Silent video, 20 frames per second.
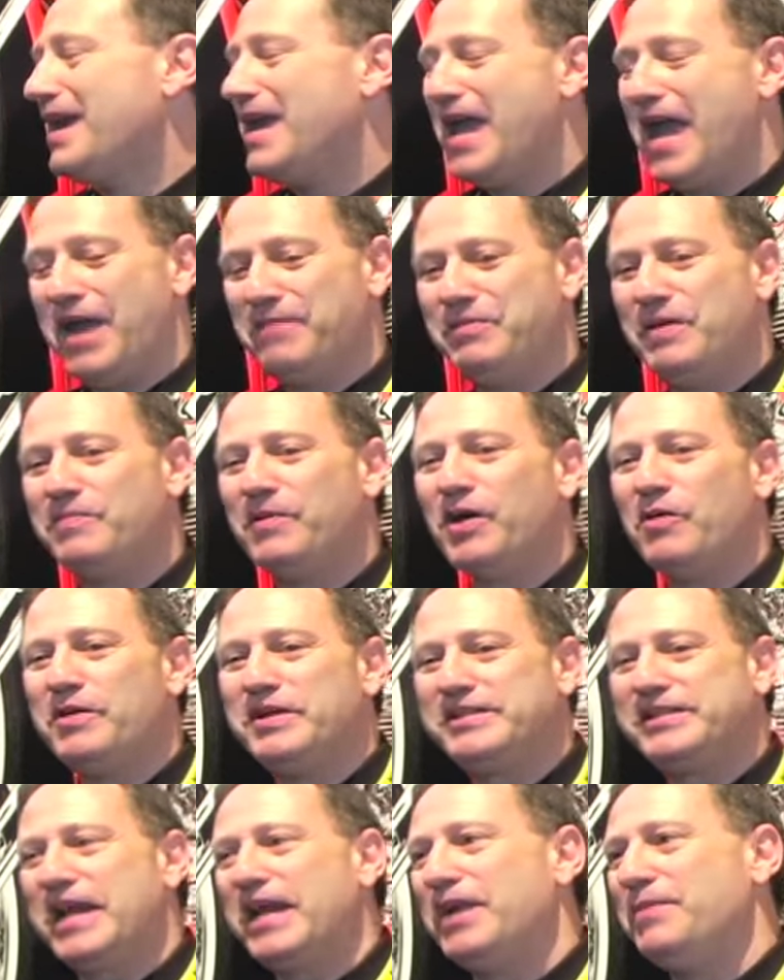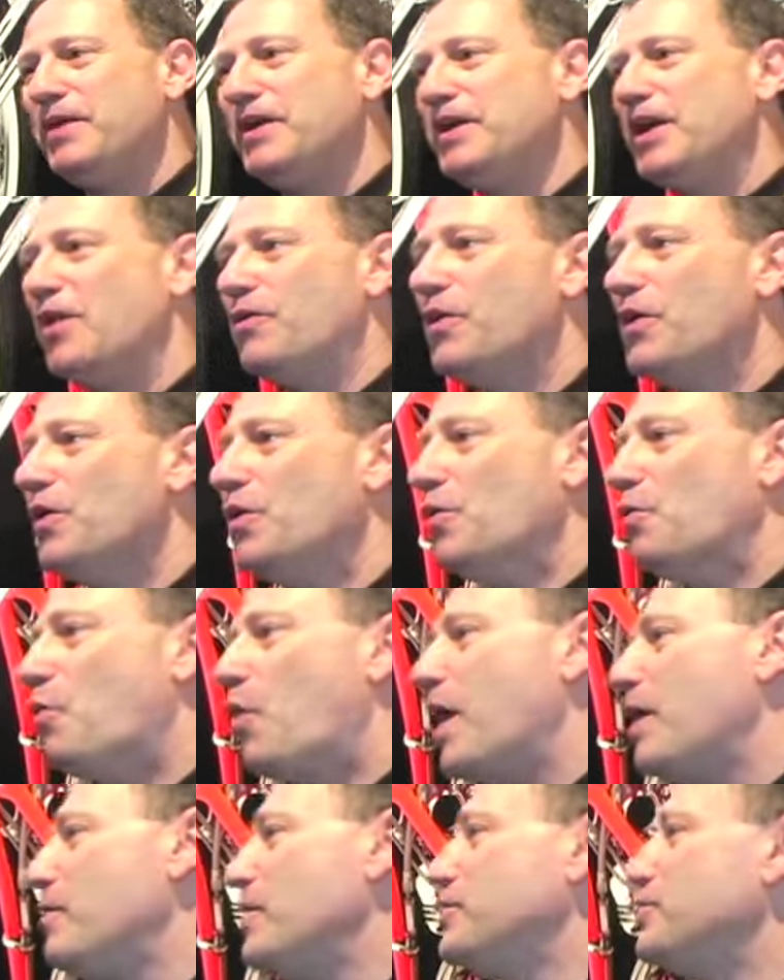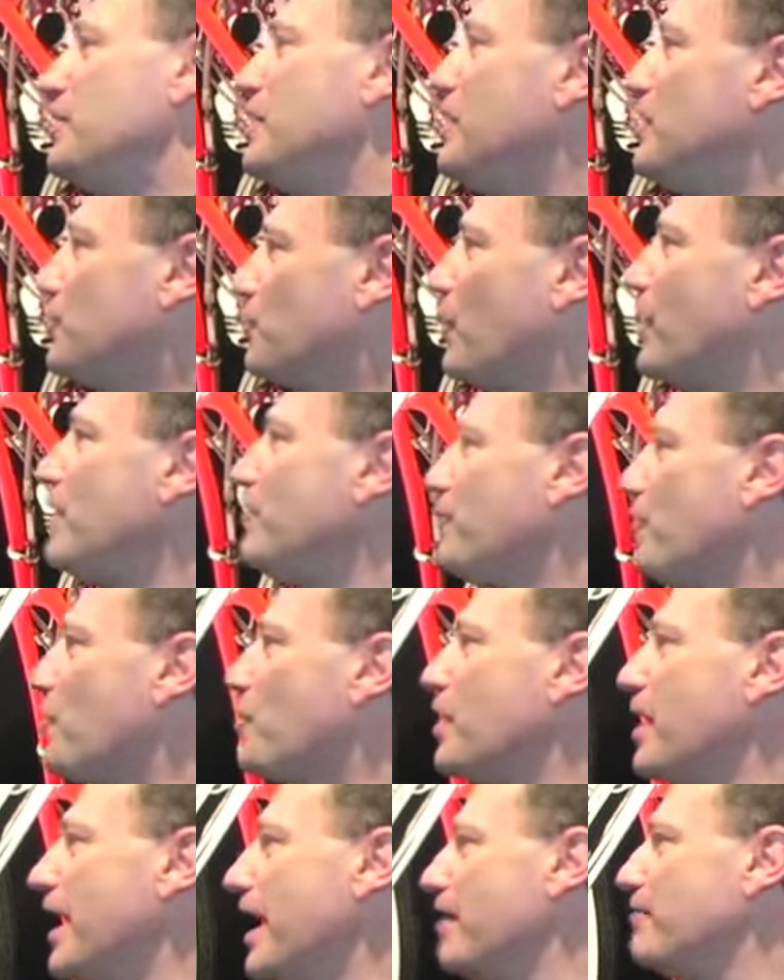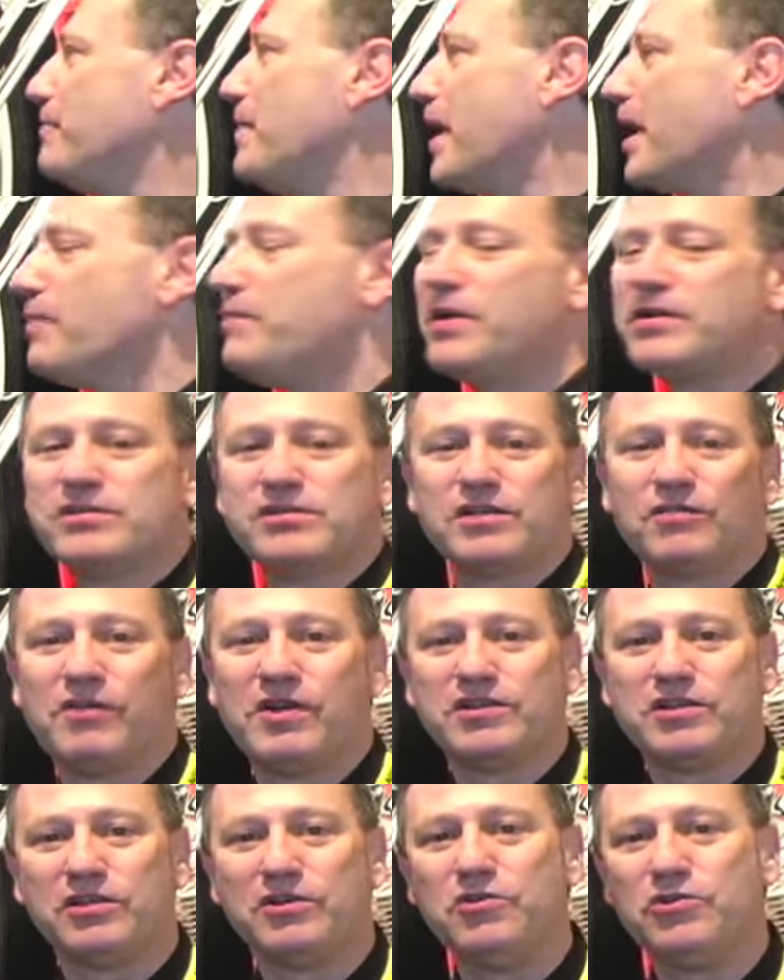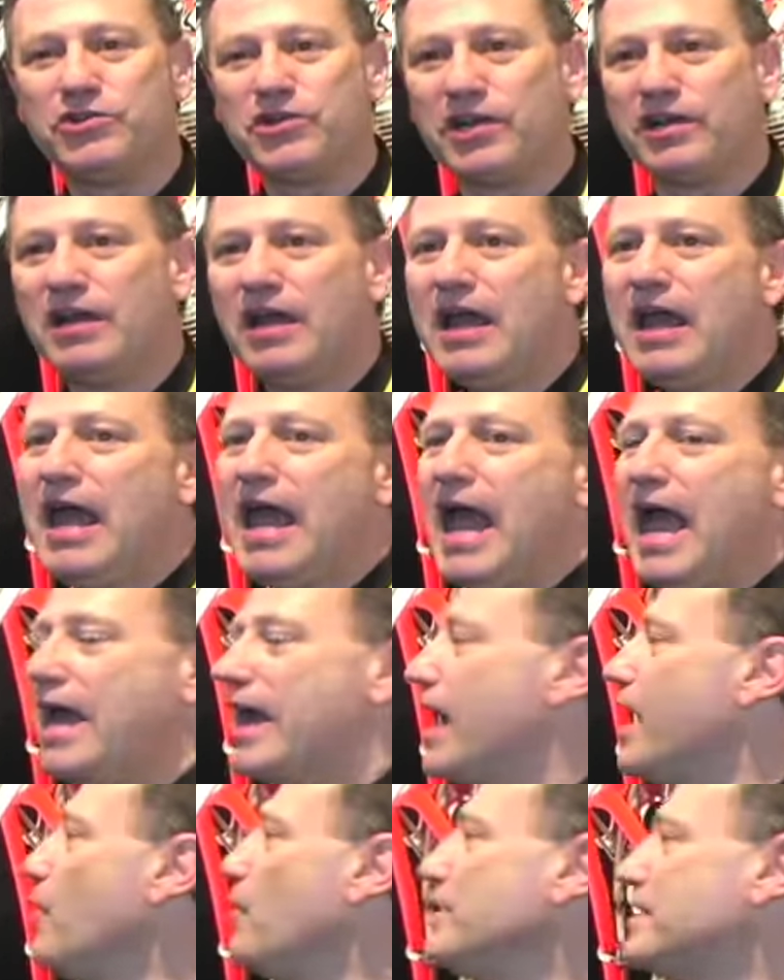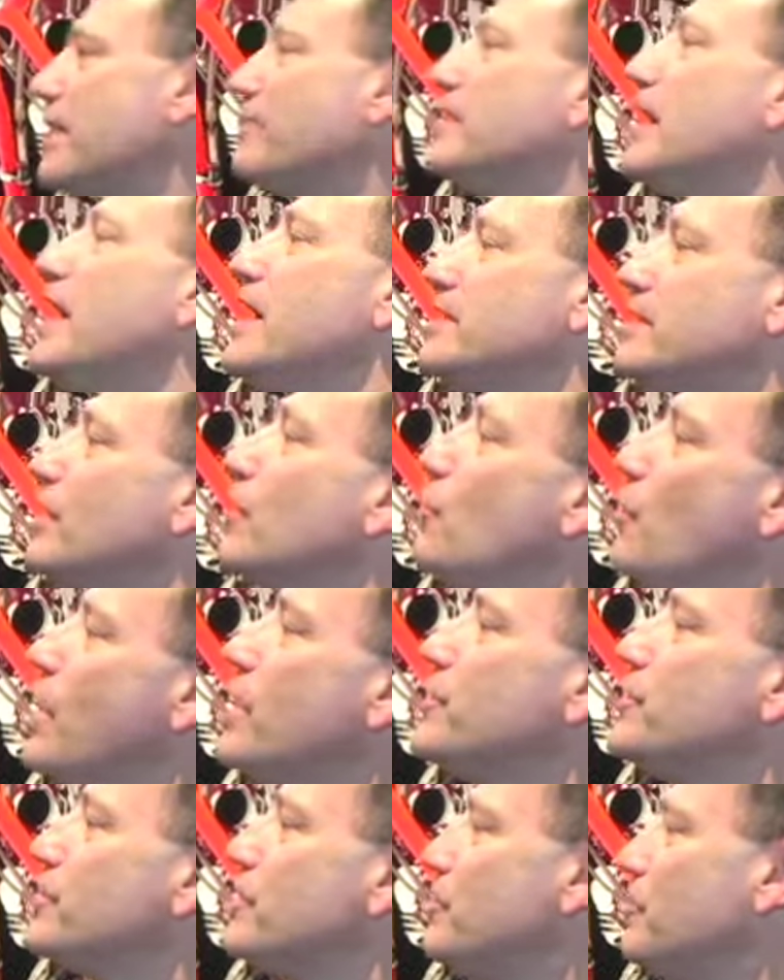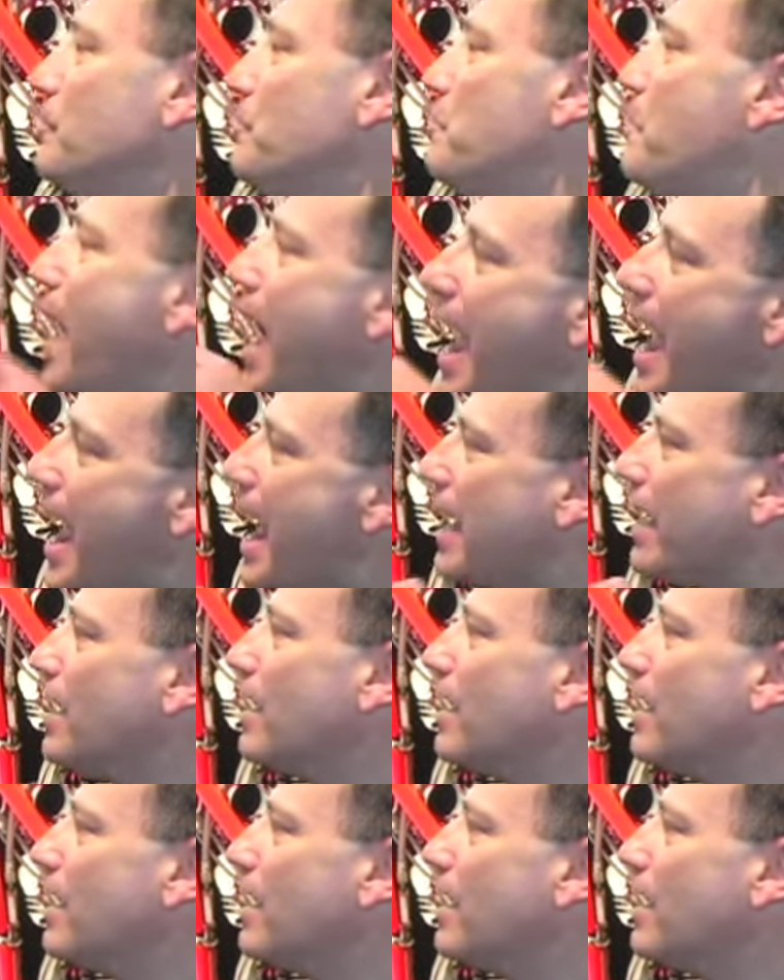And people always say to me, you know, why would you need 24.5 megapixels of resolution? And I always have to ask the question back,